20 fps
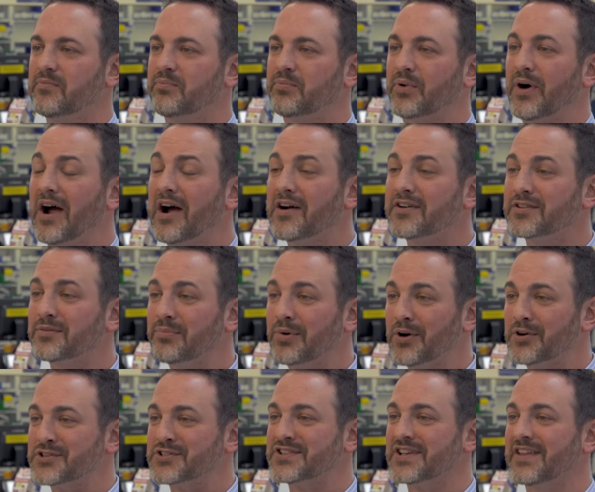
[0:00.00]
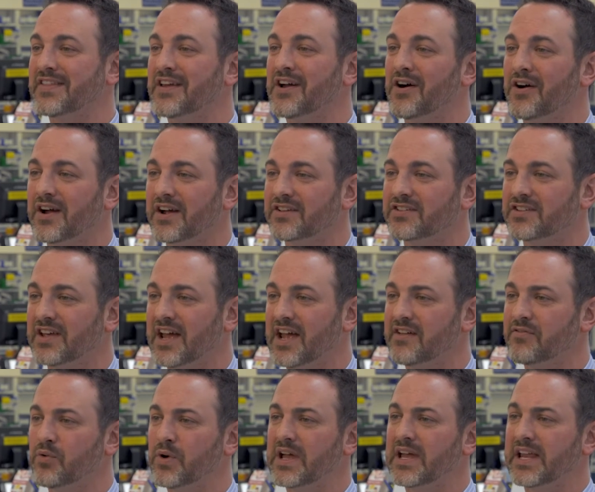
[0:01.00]
Prior to purchasing the
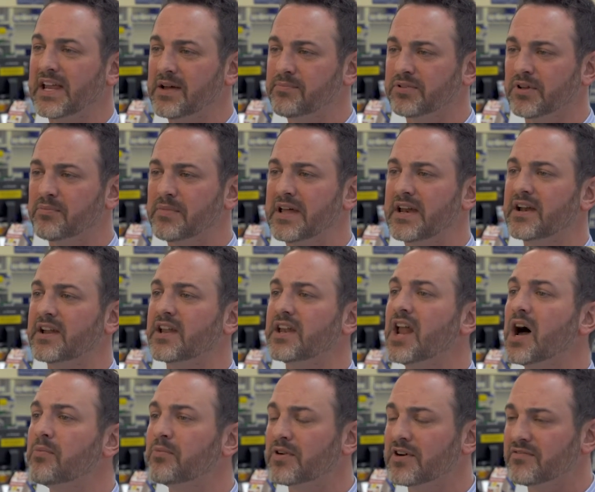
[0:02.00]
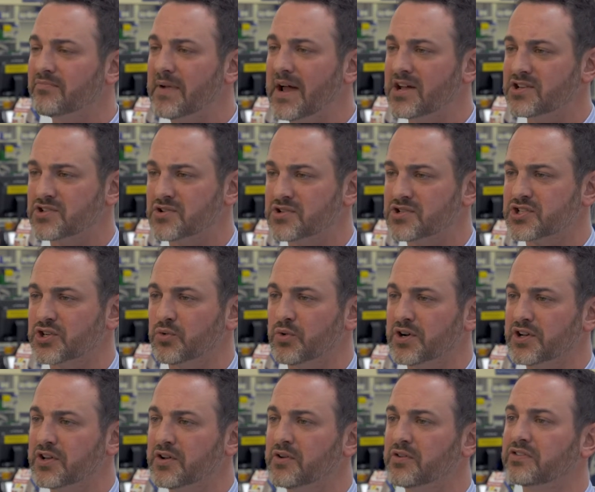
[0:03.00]
RxSafe, we had implemented a number of measures to
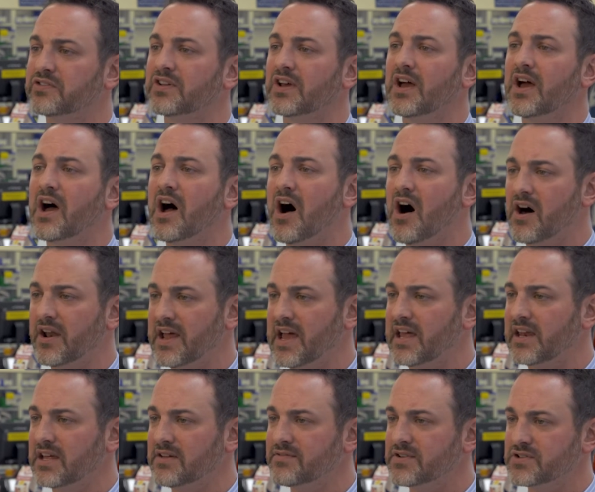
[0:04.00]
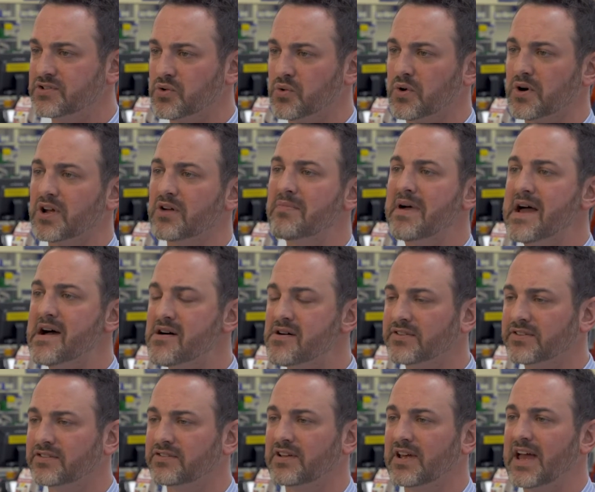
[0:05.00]
reduce on-hand inventory
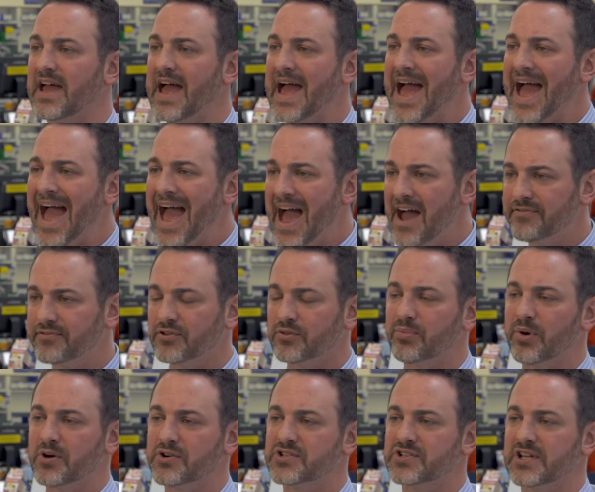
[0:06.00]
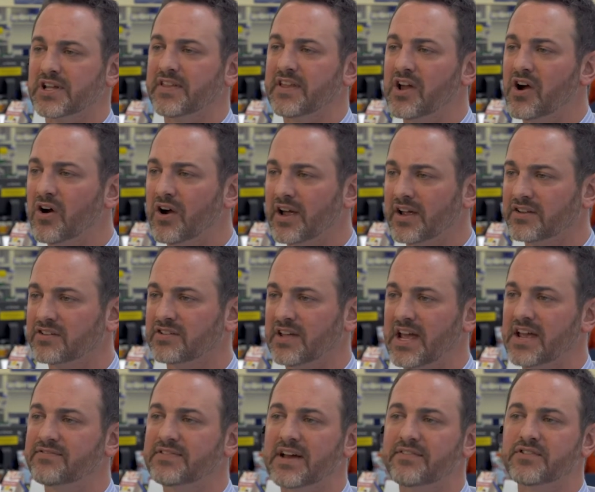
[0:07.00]
amounts. After purchasing the
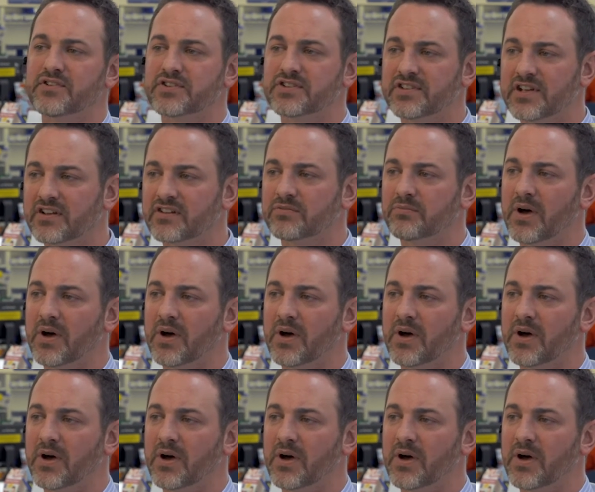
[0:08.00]
RxSafe, after 6